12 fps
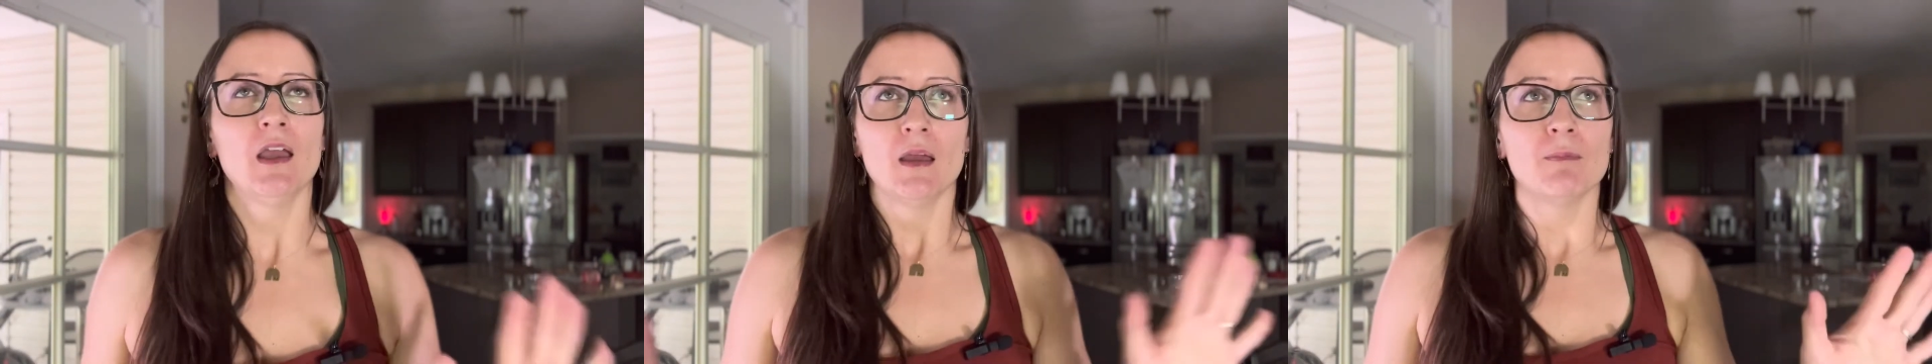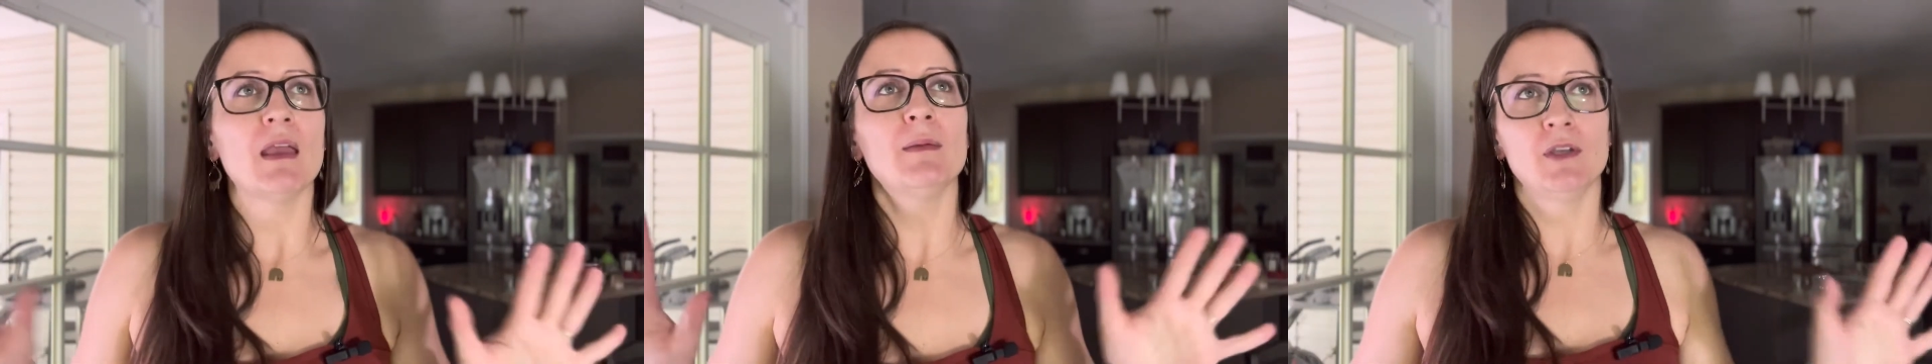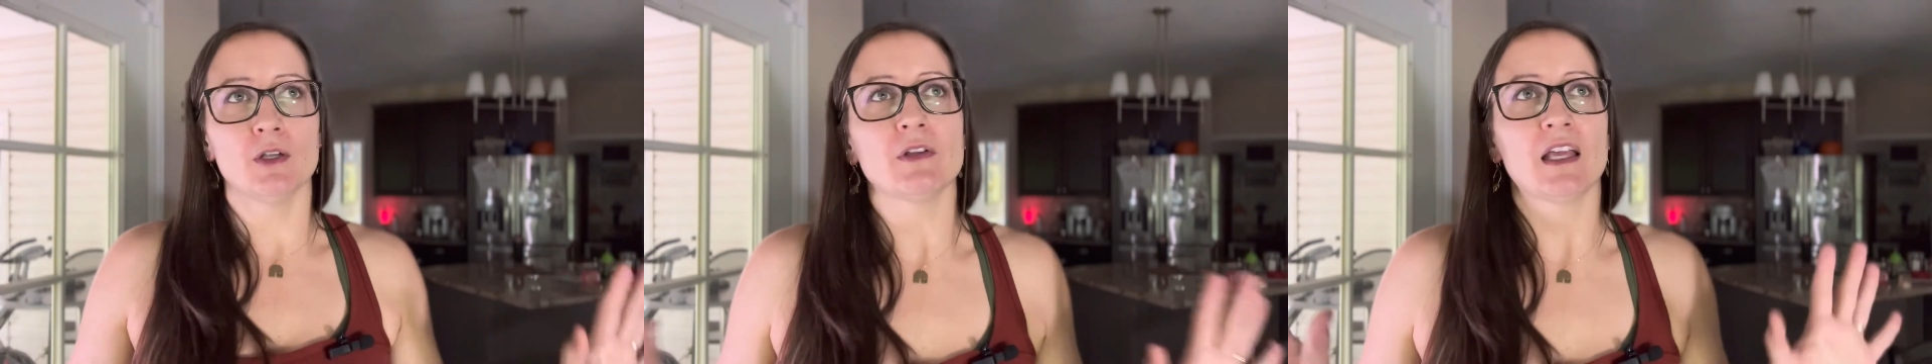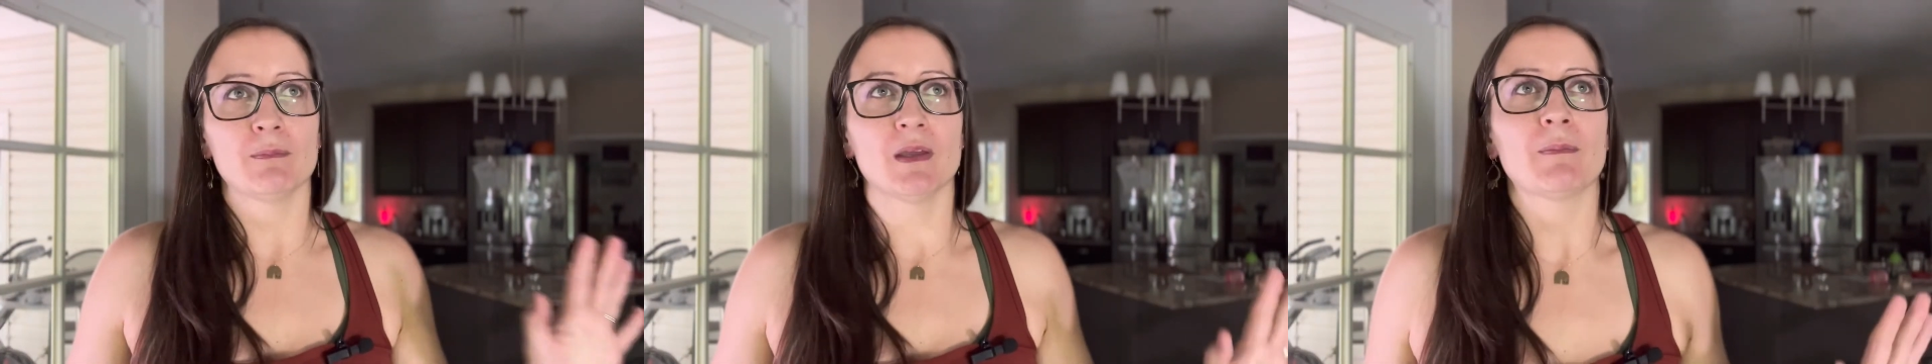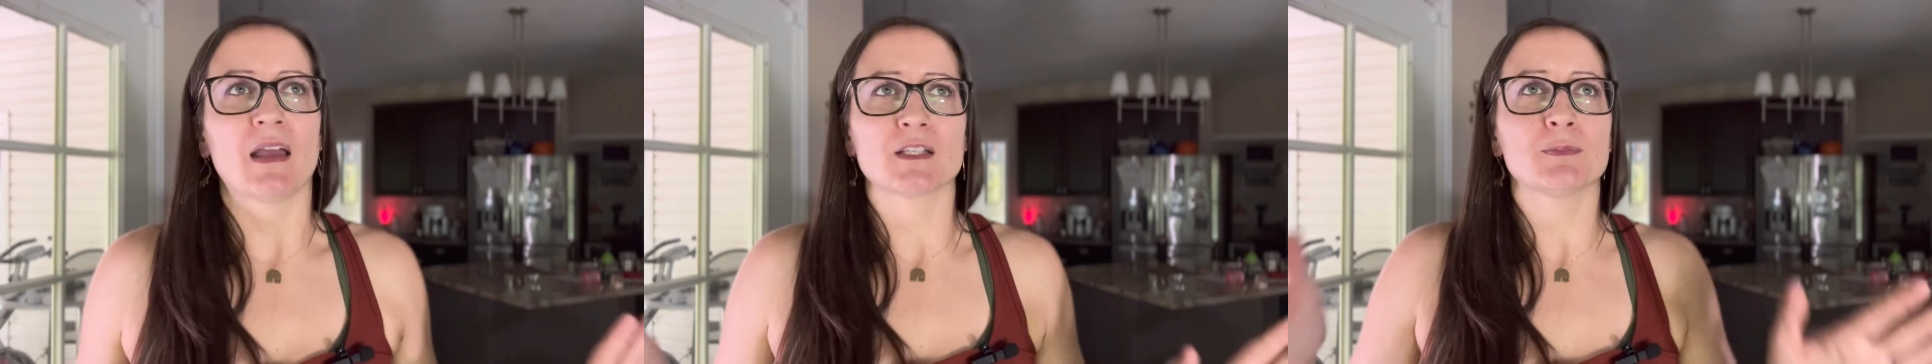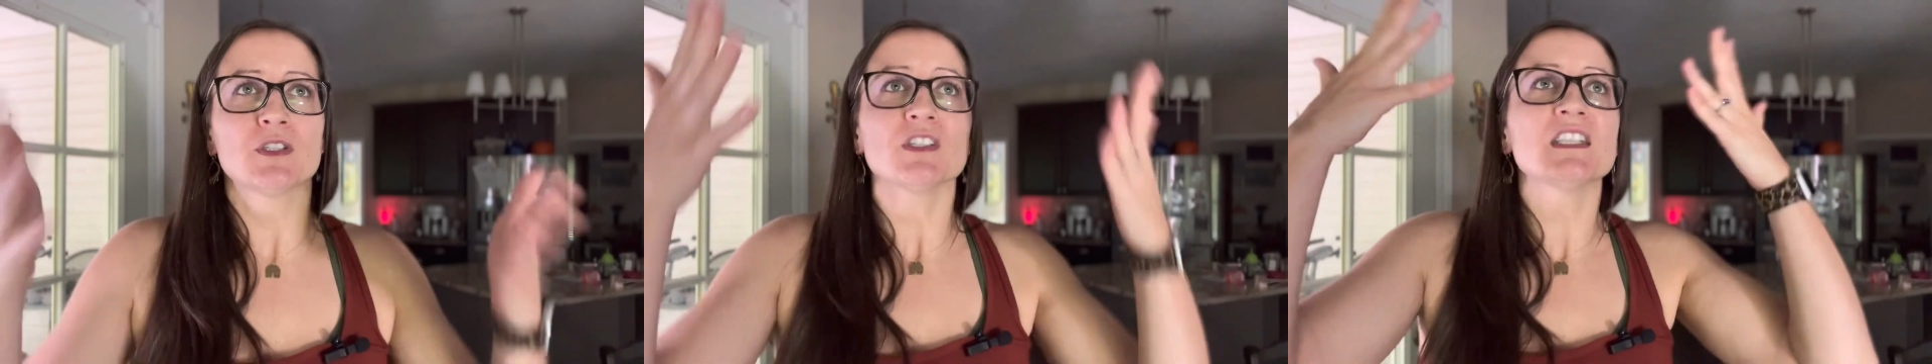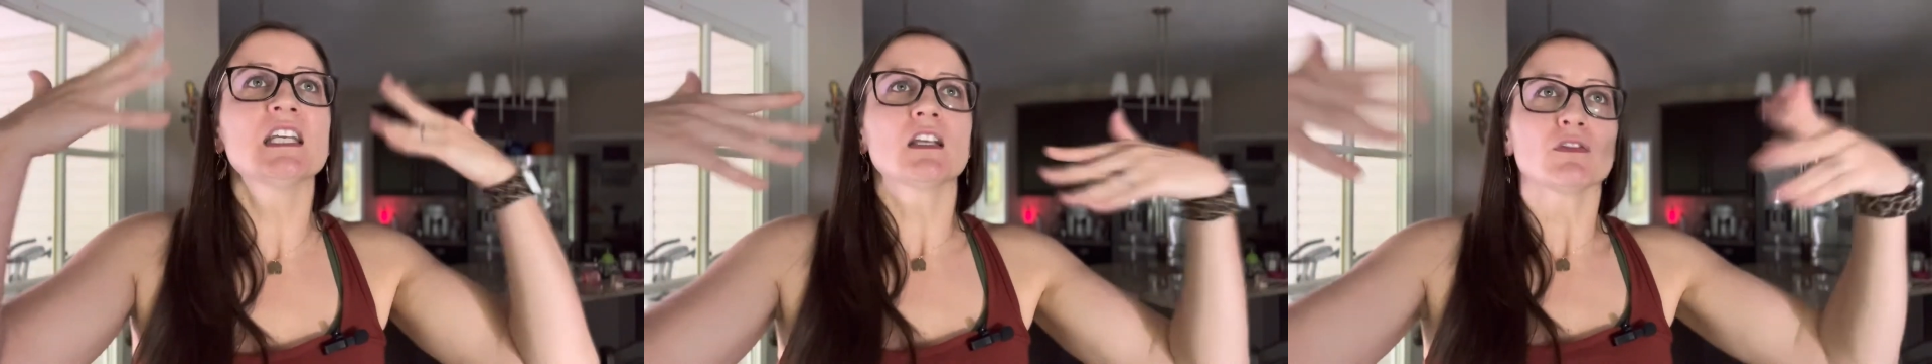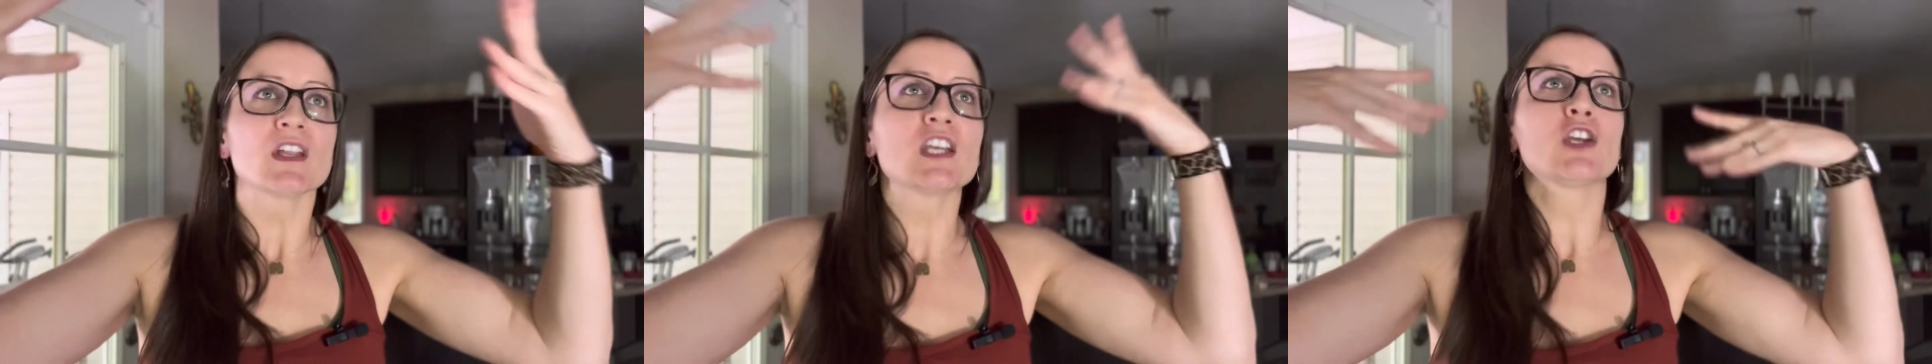maybe you don't like Big Macs, but just think of
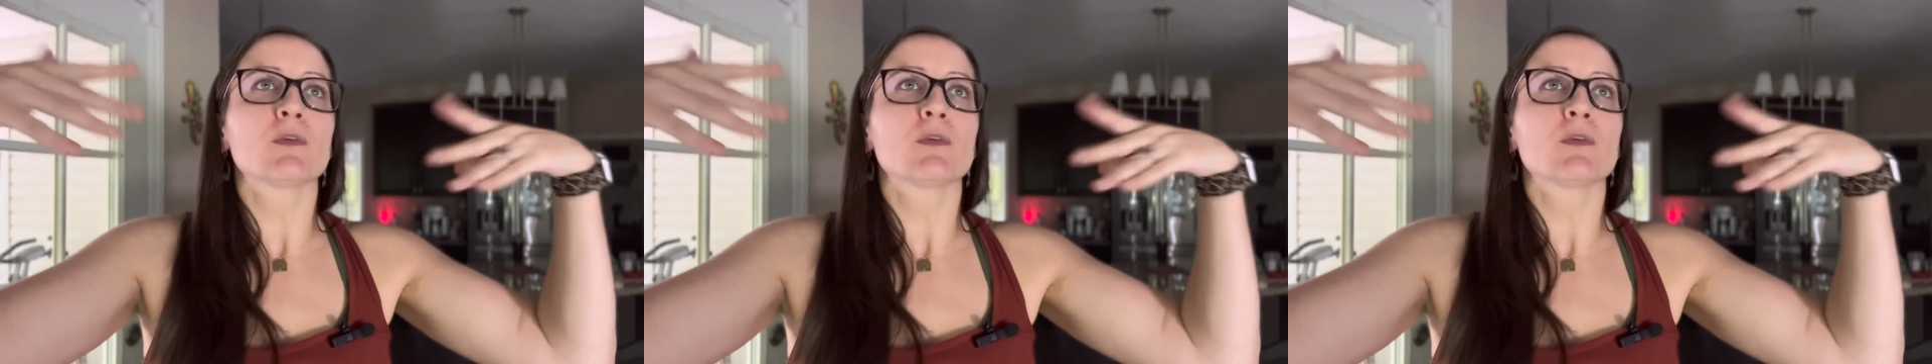like your